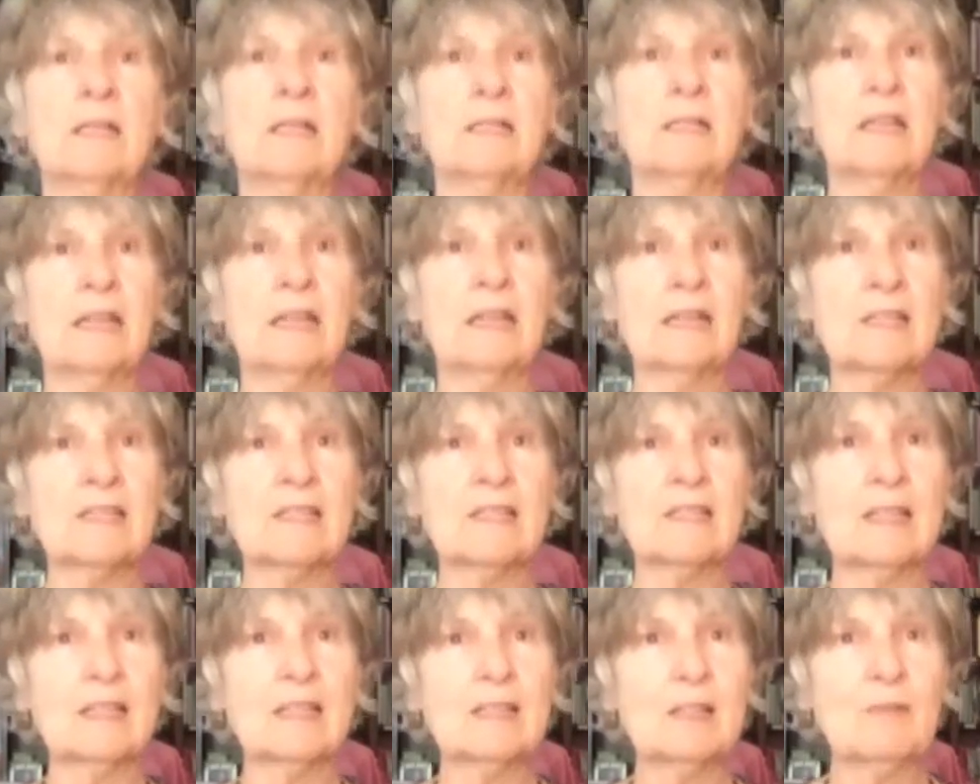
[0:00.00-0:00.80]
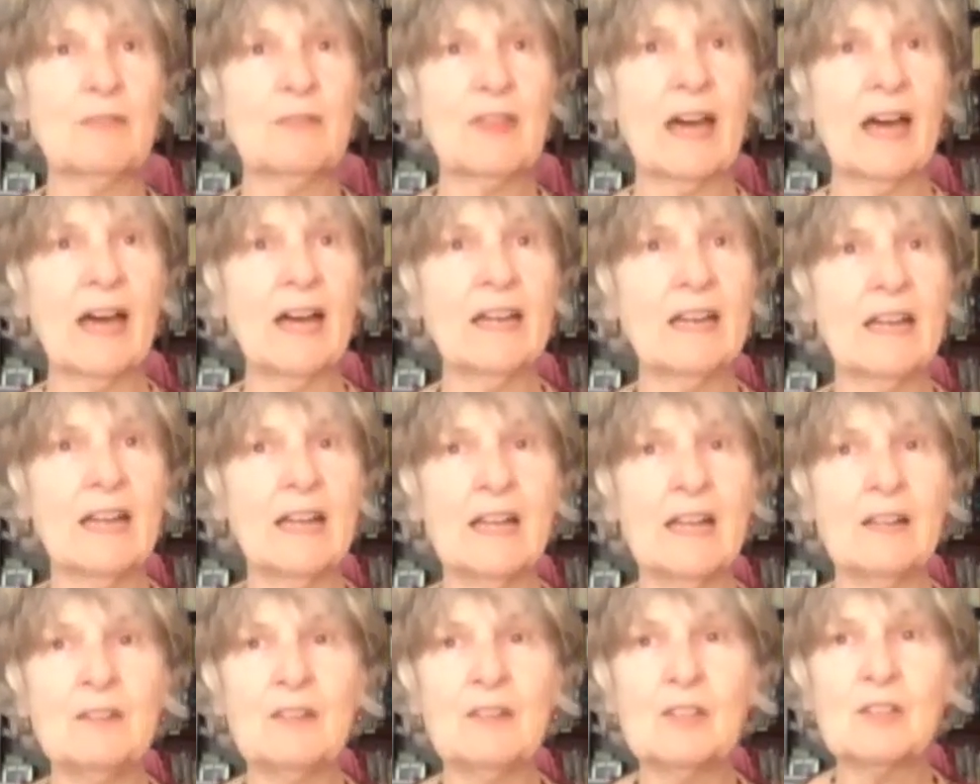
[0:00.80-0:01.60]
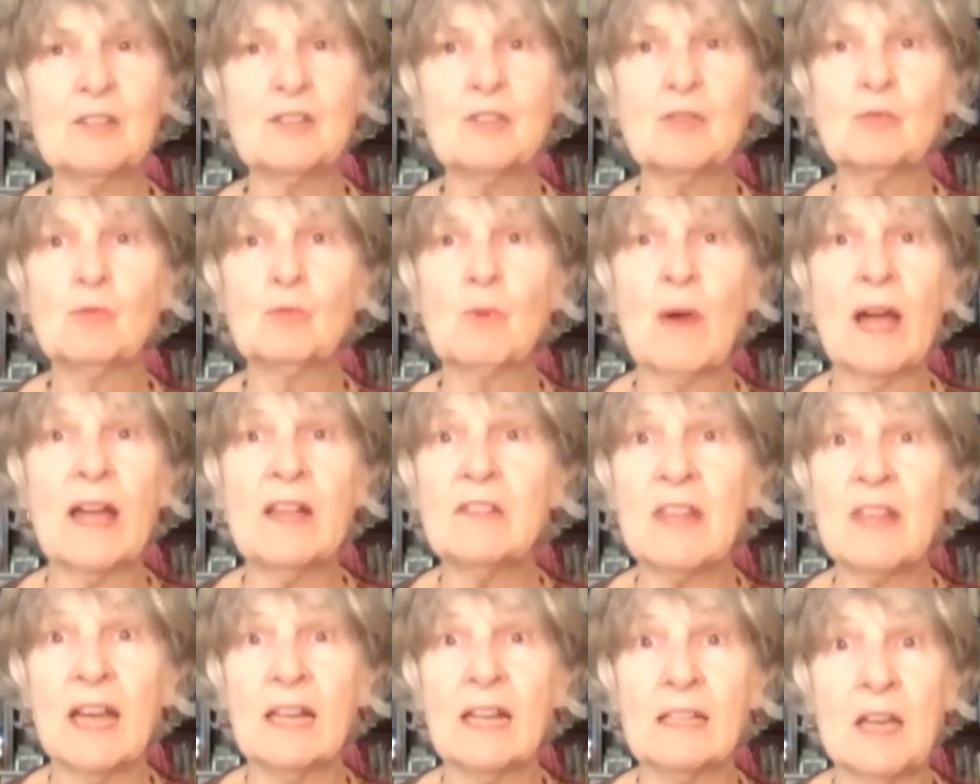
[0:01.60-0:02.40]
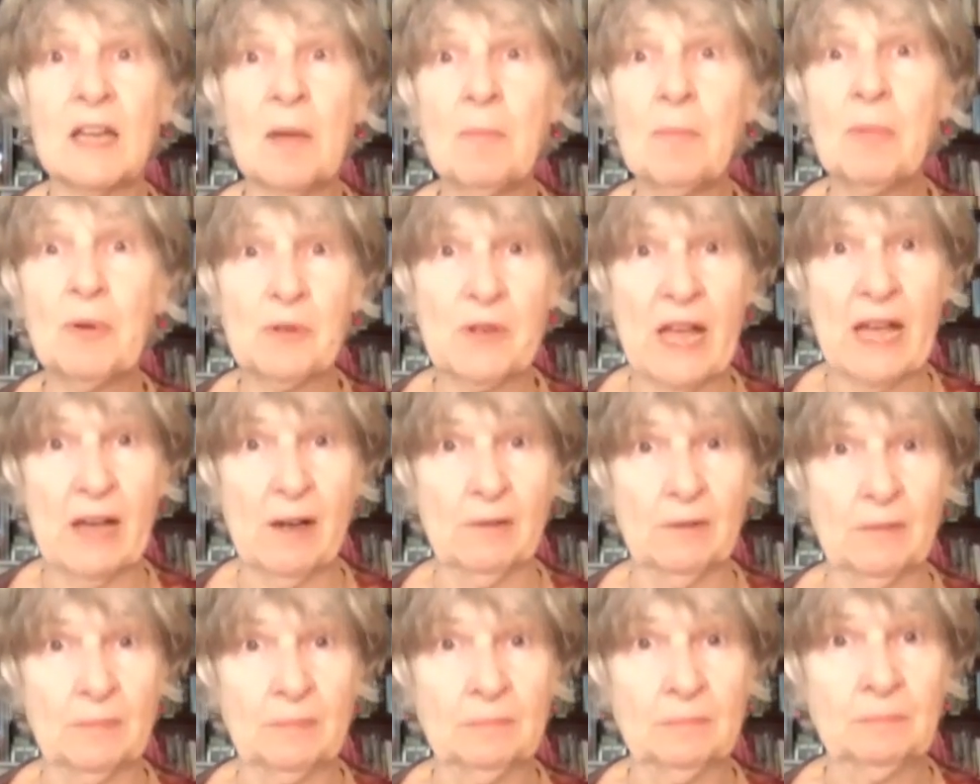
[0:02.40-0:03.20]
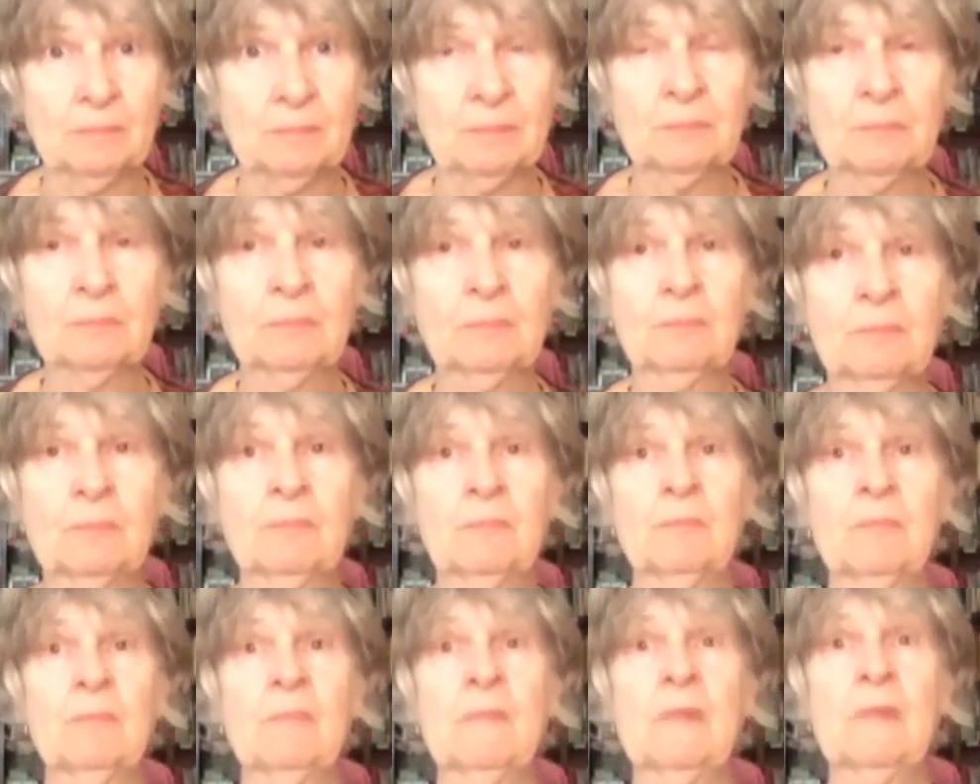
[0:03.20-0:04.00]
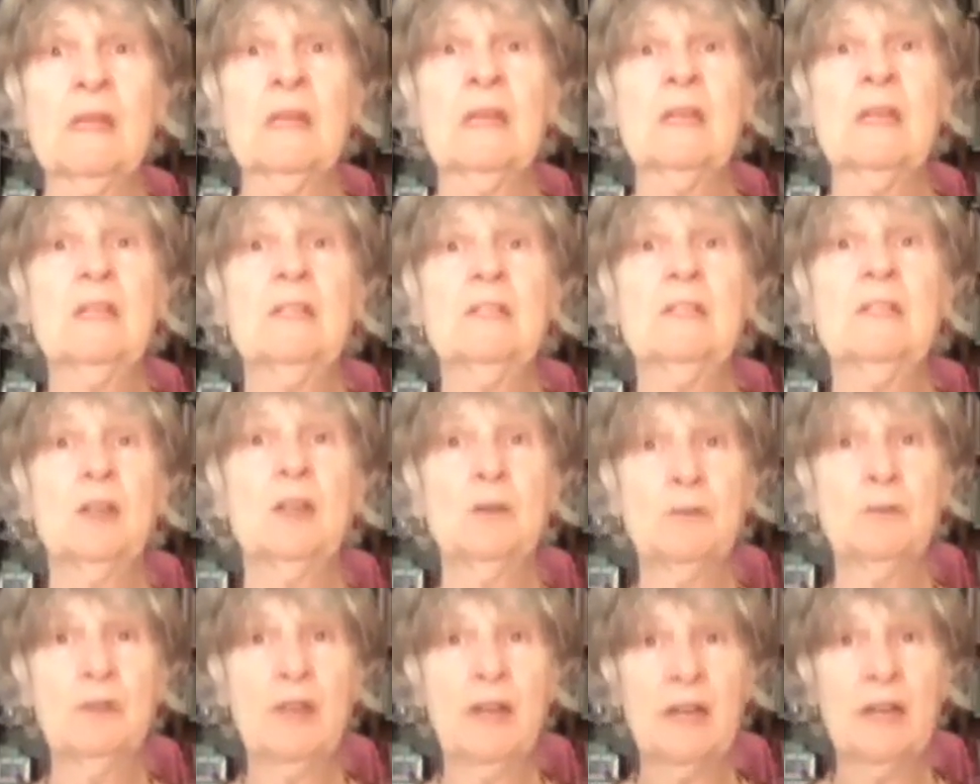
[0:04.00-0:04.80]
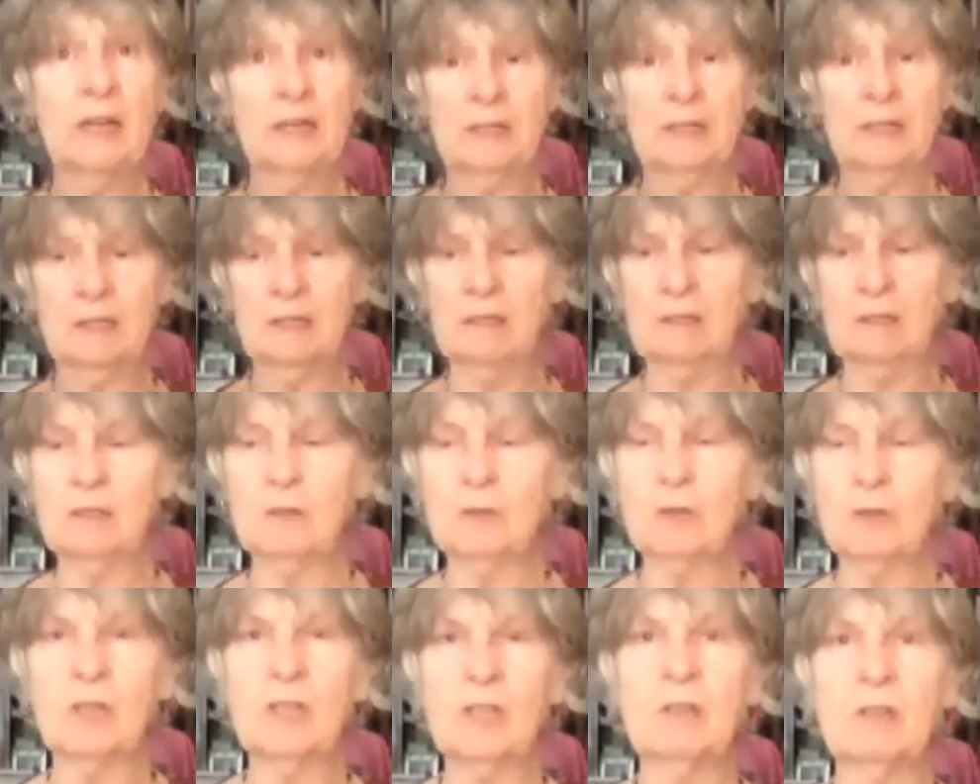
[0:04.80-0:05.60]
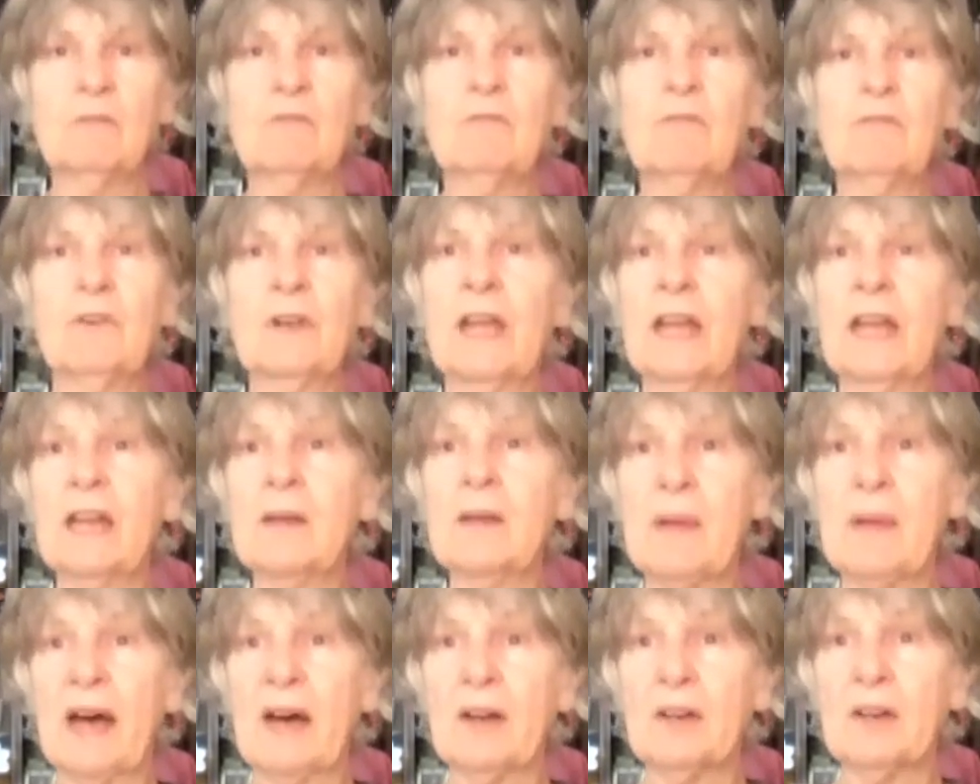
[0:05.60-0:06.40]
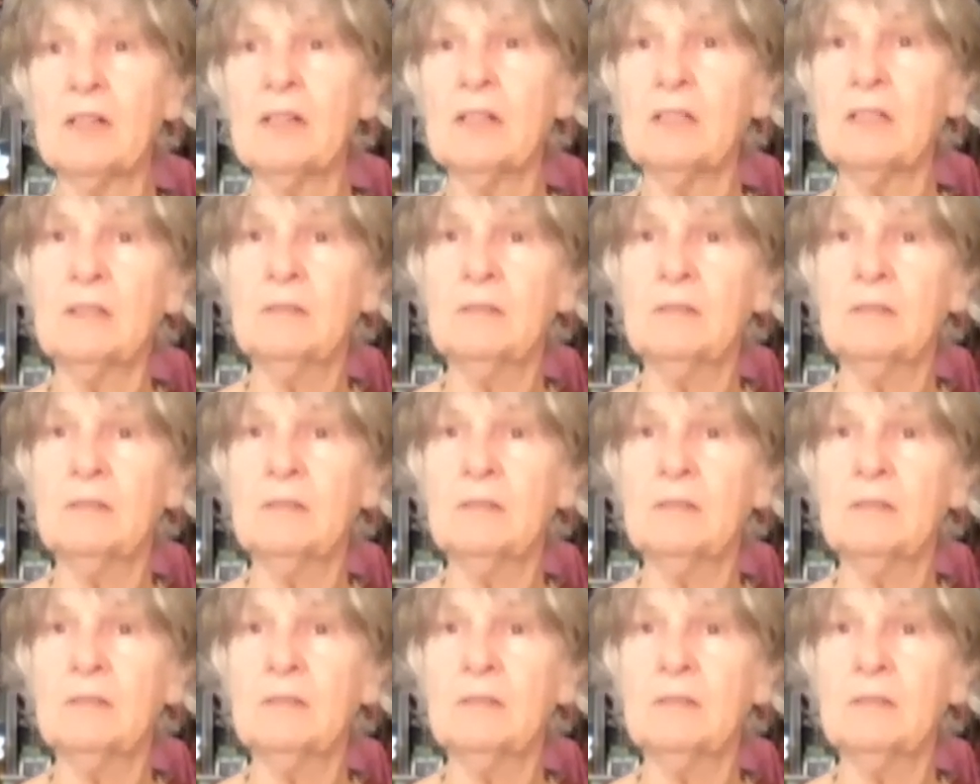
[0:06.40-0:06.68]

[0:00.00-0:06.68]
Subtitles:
get a sense of that, and just write that number down so that you can forget about it.